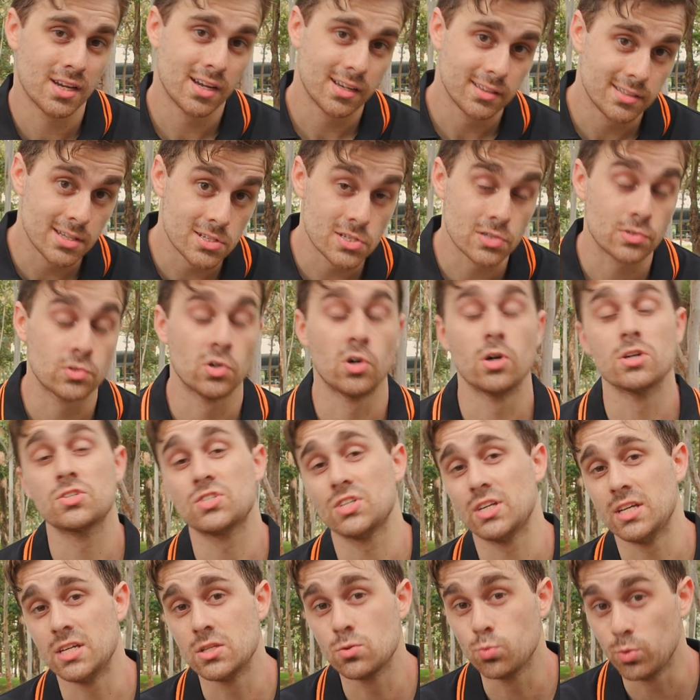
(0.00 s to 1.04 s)
This of course
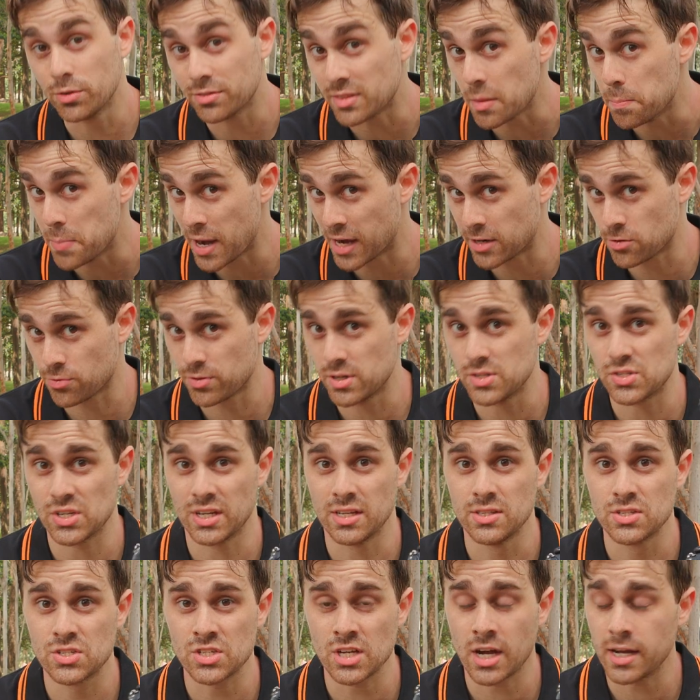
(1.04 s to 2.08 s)
is with the batteries
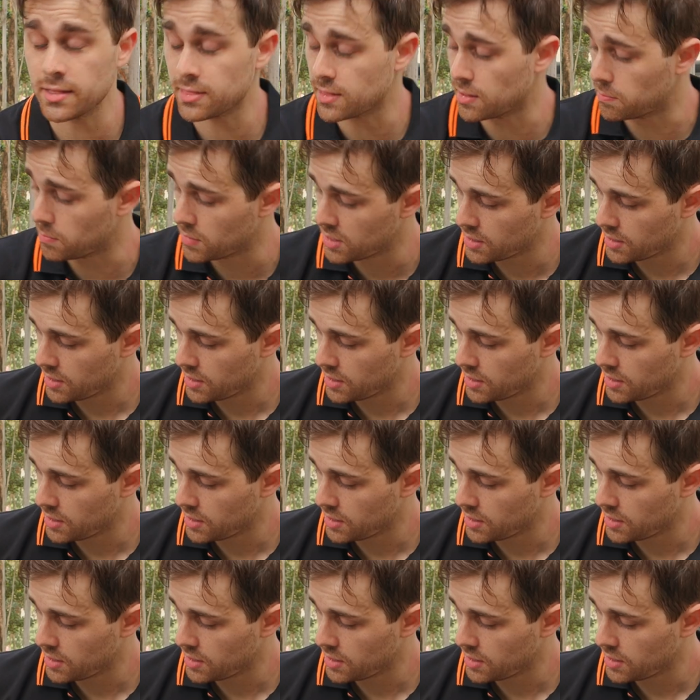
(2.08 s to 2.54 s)
inside them.